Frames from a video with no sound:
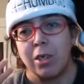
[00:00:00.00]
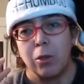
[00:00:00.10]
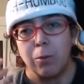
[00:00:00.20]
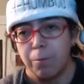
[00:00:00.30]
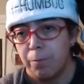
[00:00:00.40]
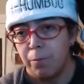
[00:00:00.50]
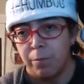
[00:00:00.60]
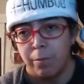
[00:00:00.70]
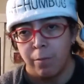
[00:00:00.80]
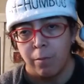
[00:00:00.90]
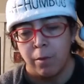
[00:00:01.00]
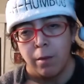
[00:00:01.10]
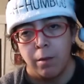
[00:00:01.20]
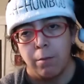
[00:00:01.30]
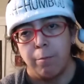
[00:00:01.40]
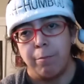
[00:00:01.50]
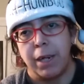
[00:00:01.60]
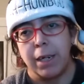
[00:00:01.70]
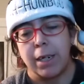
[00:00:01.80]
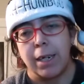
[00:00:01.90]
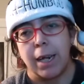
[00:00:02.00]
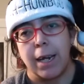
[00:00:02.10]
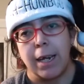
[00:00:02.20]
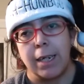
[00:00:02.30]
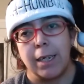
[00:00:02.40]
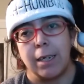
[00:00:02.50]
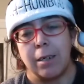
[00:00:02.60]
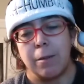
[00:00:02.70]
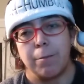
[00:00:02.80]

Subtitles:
to make a,